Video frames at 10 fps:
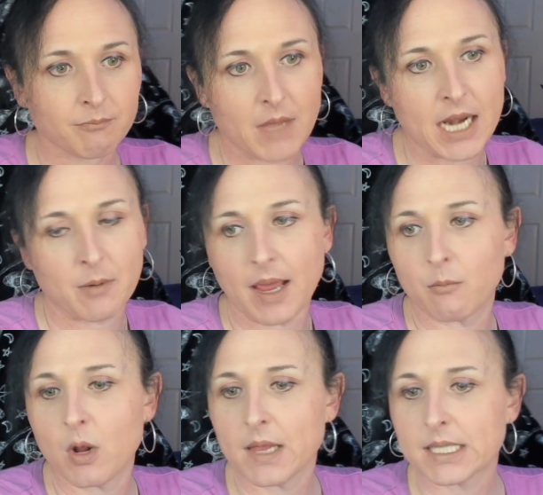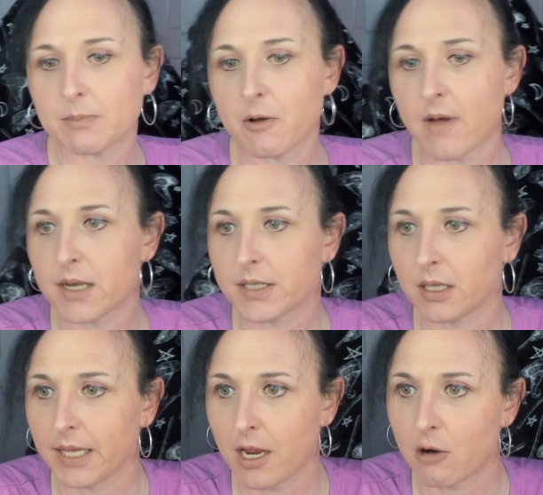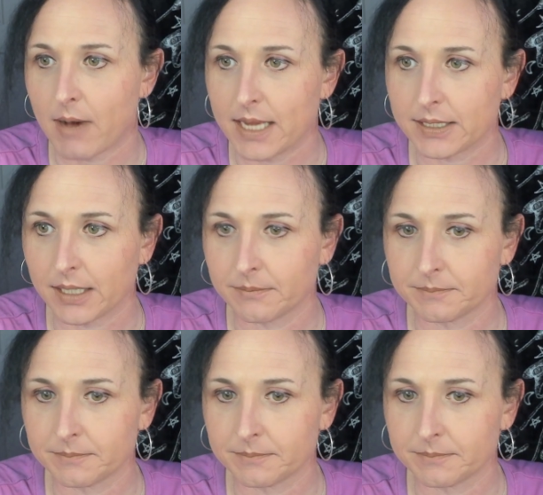Anyway, well, let's move on to Leo Rising.